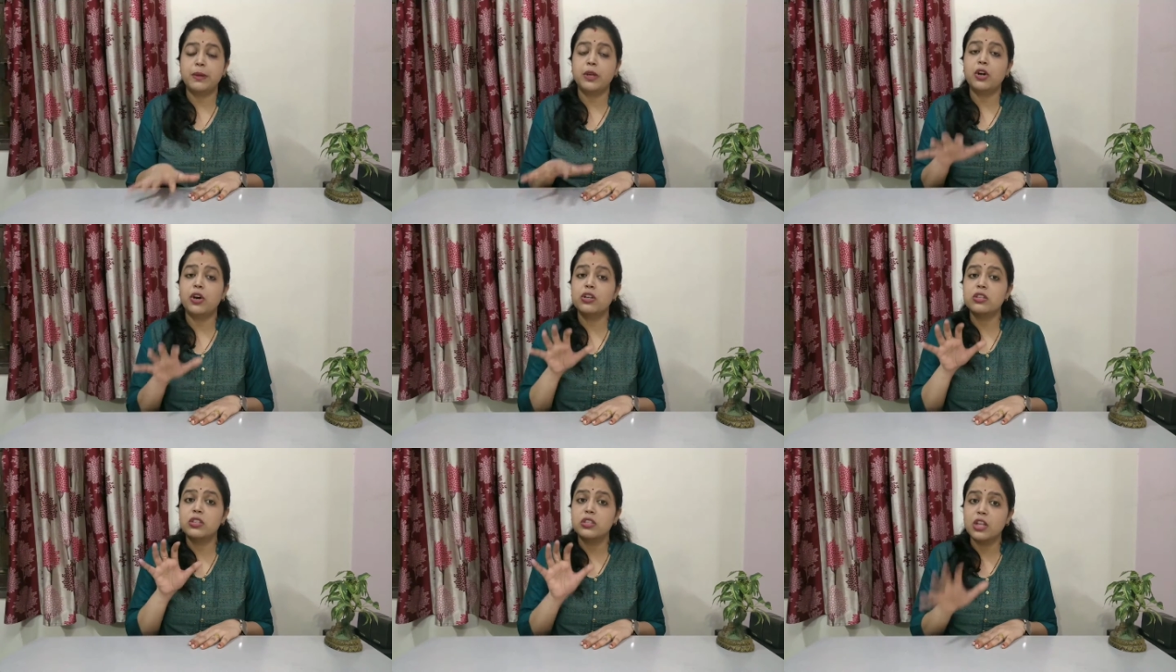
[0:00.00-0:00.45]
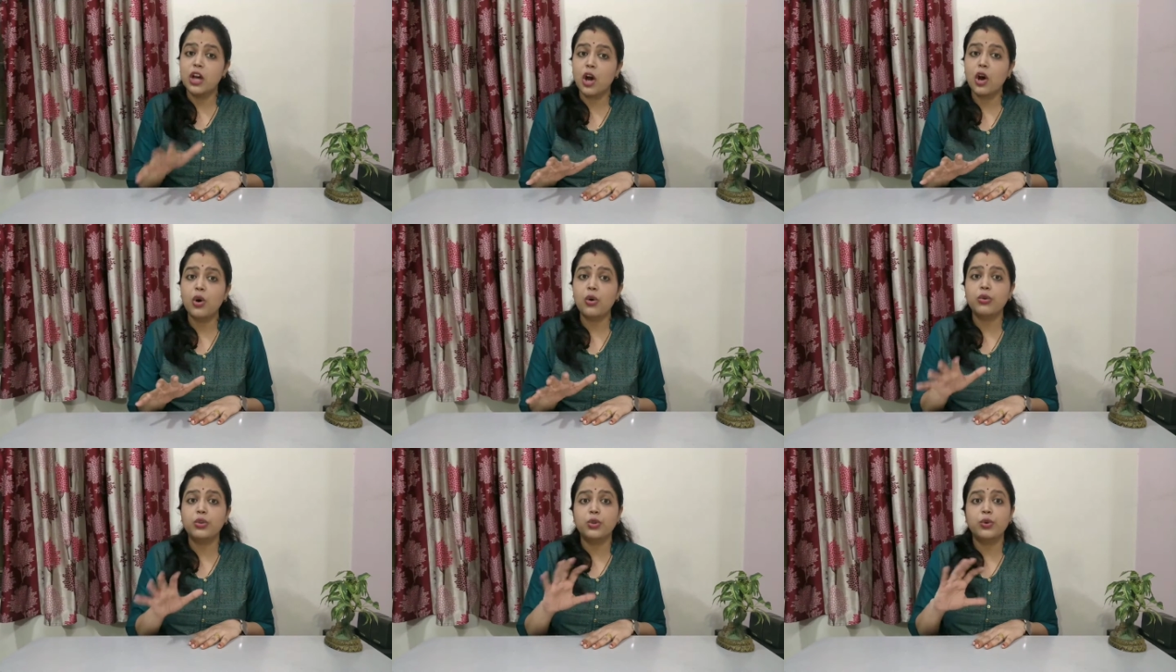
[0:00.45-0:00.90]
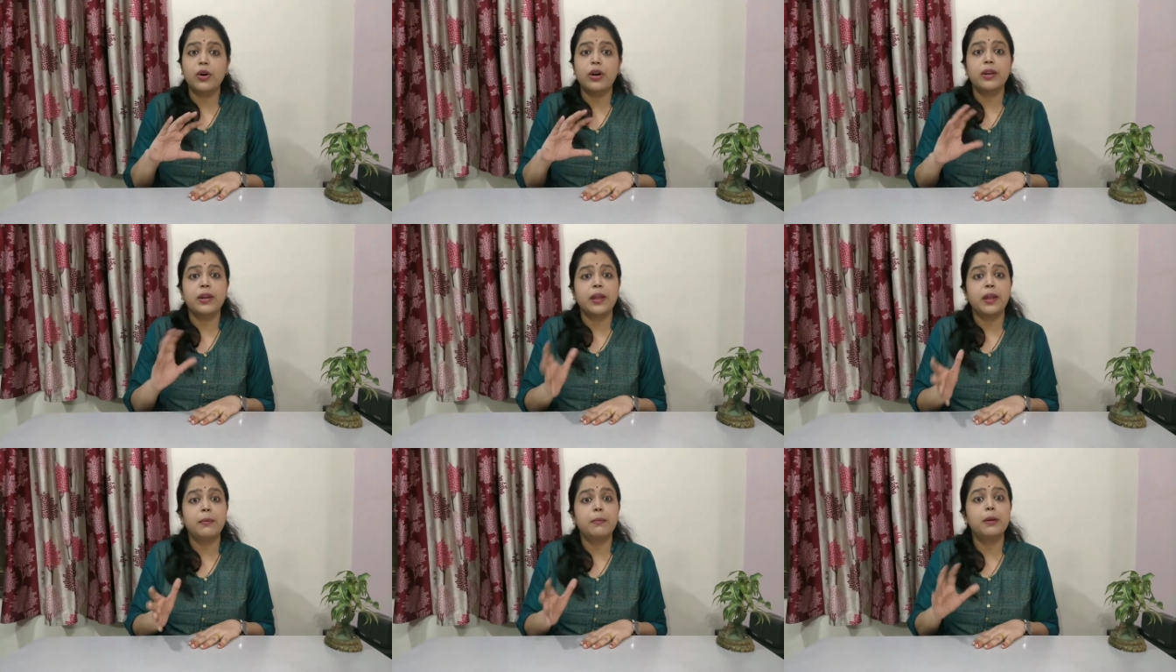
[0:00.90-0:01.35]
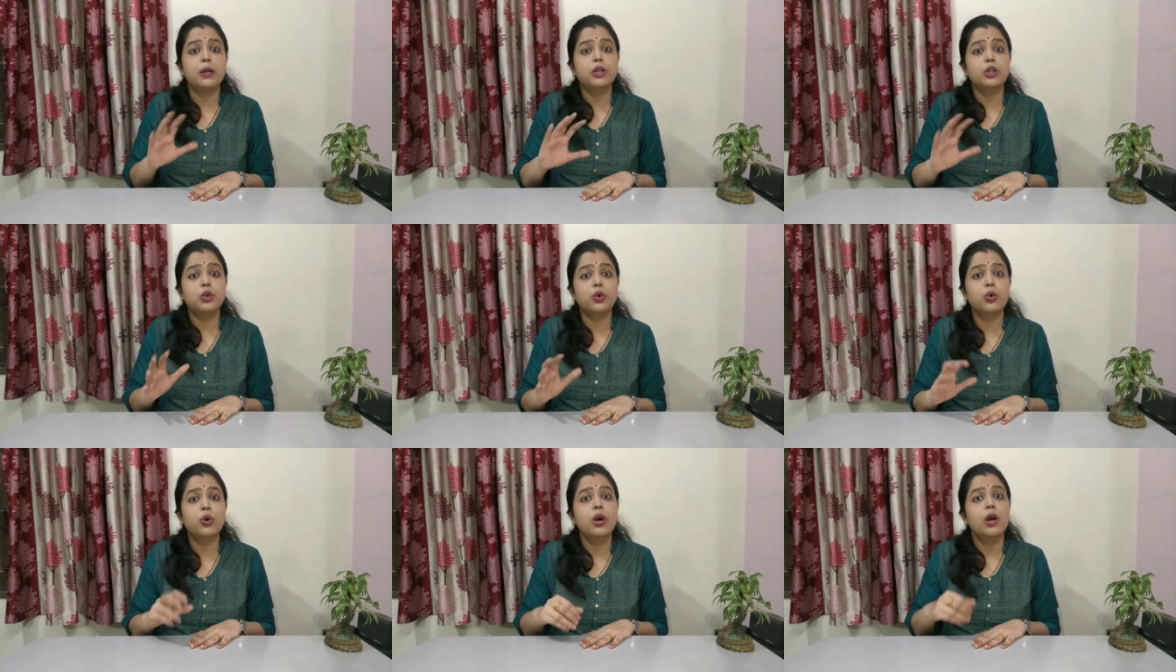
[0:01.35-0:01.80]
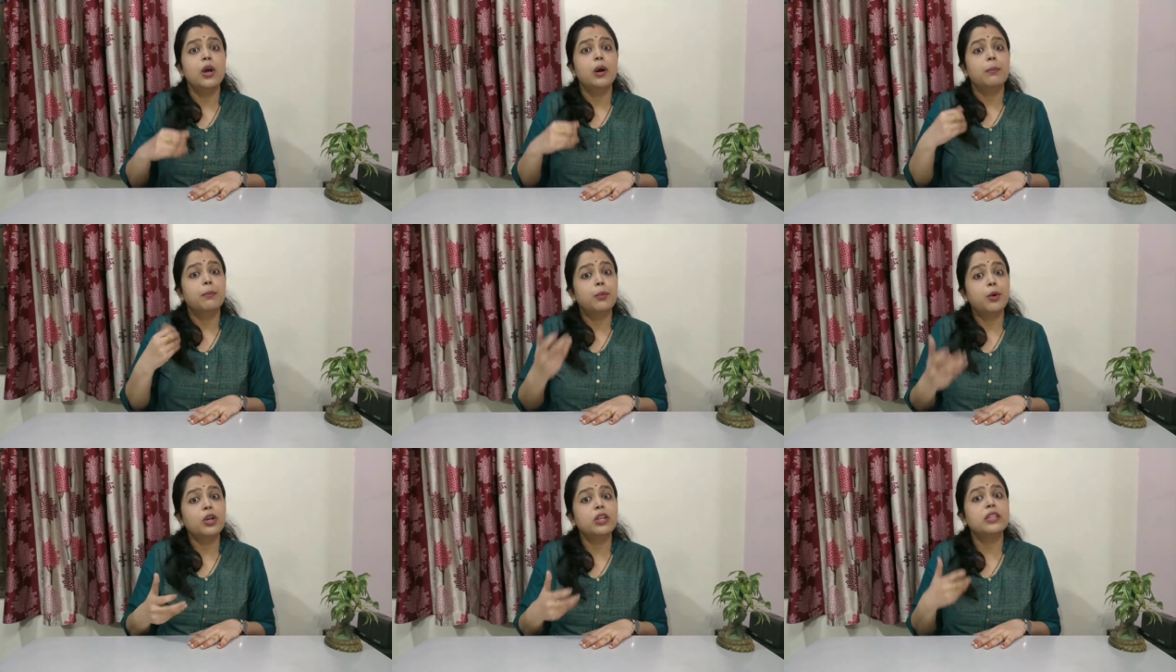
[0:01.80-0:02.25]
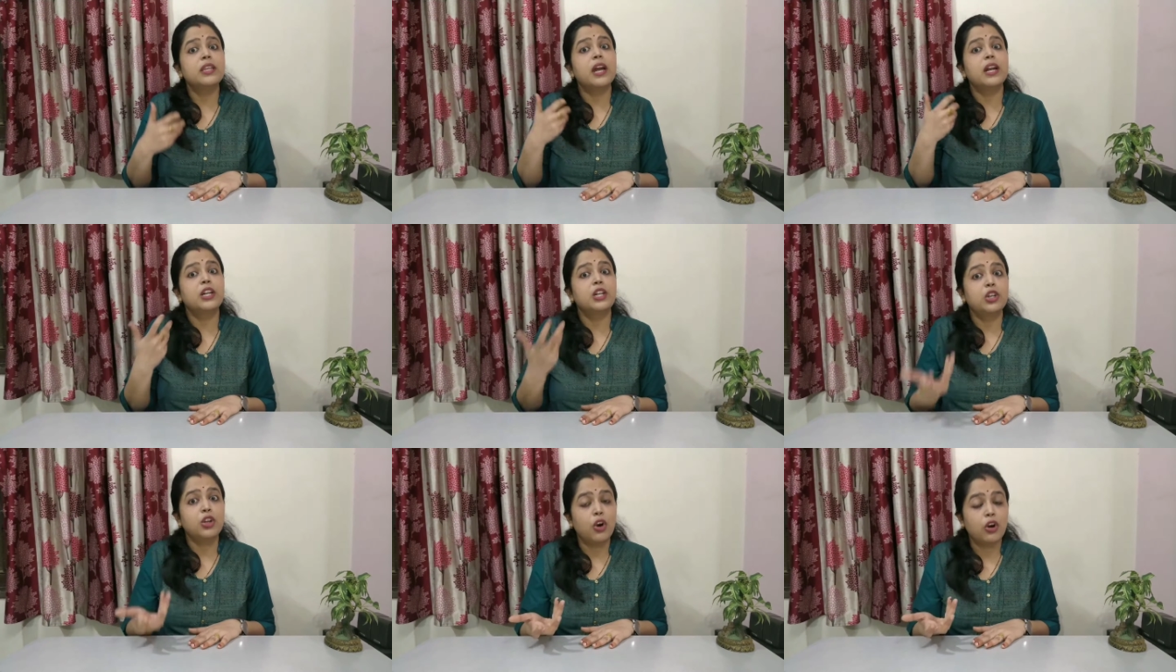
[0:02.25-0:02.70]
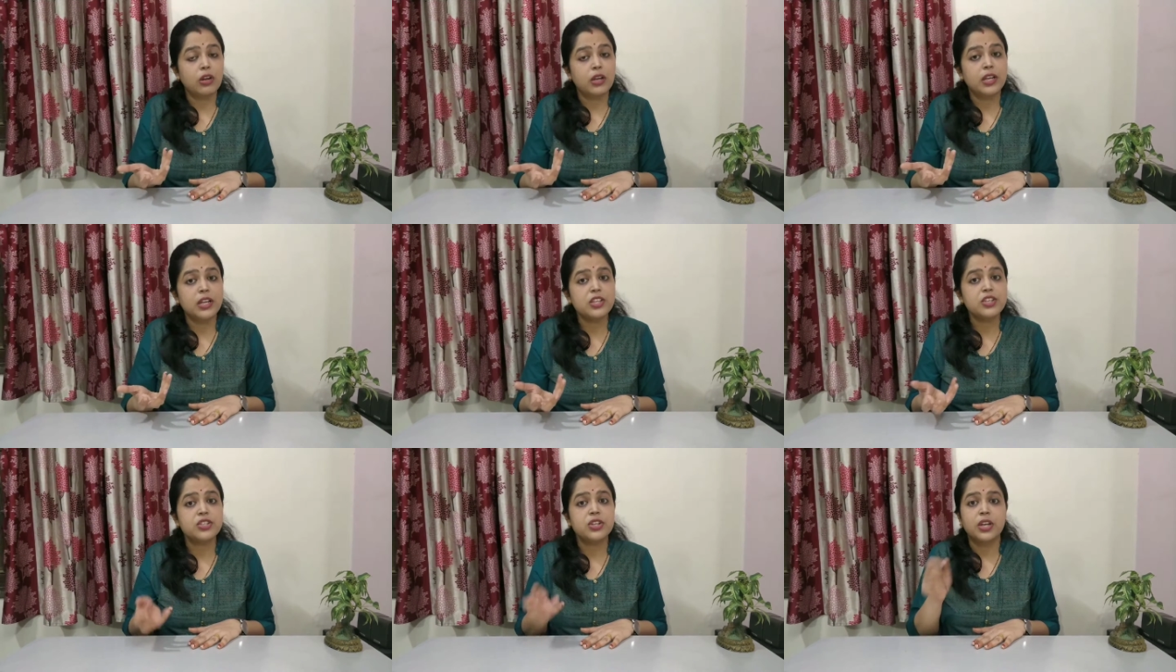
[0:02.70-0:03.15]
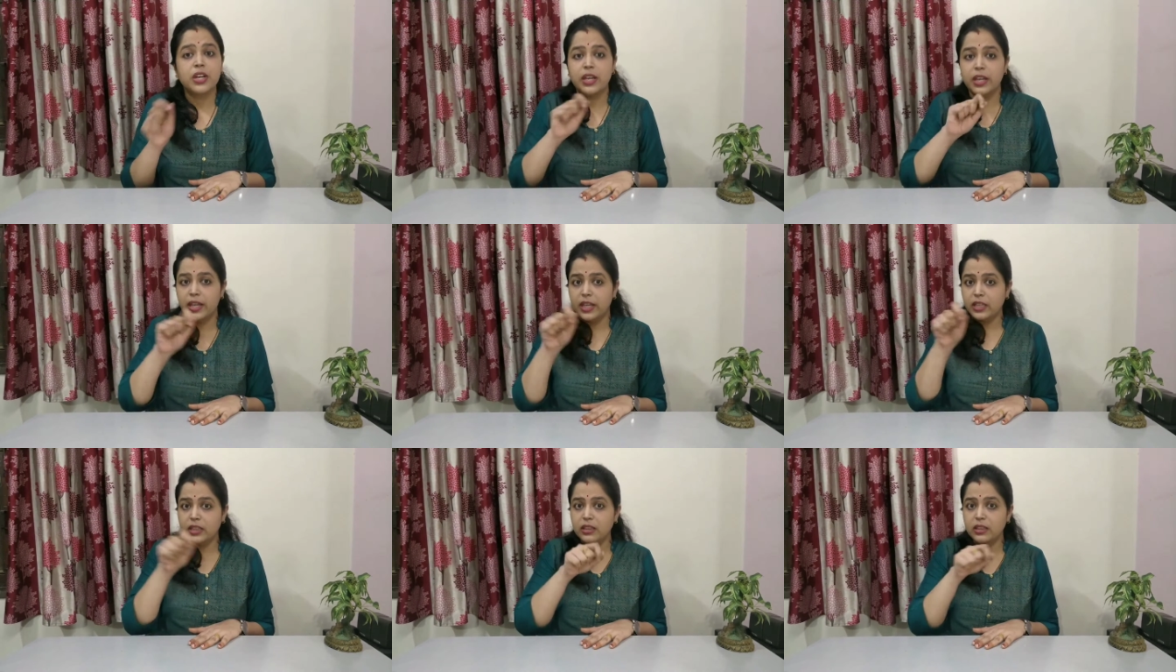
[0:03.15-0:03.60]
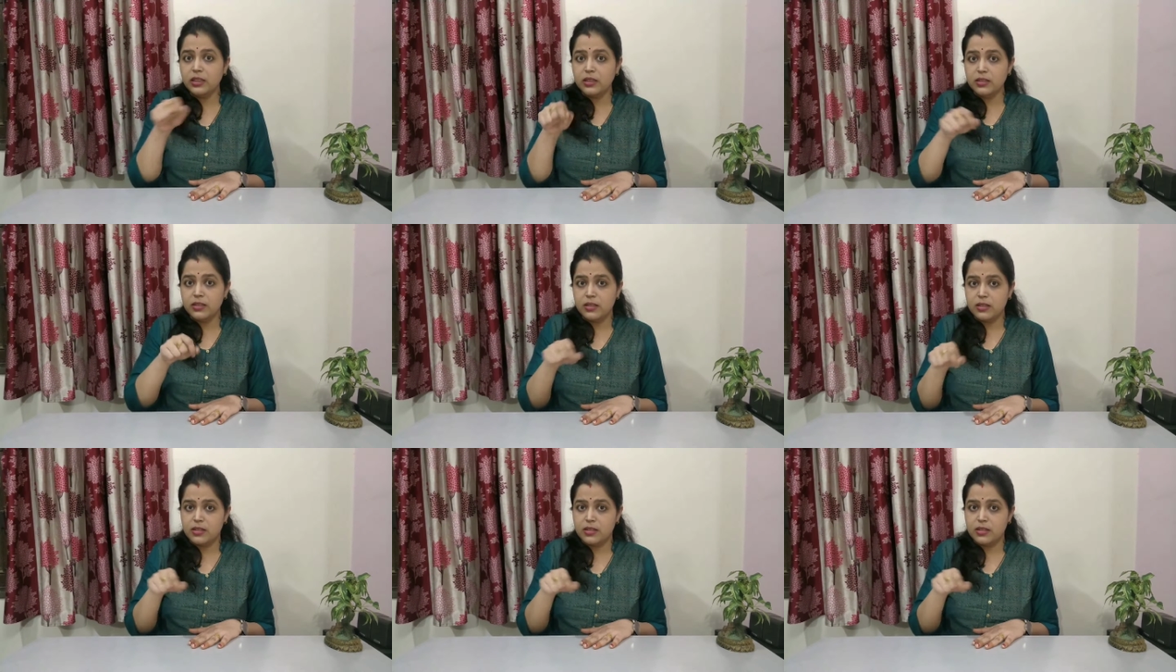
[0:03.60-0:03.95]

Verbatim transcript: because now you are able to put that knowledge in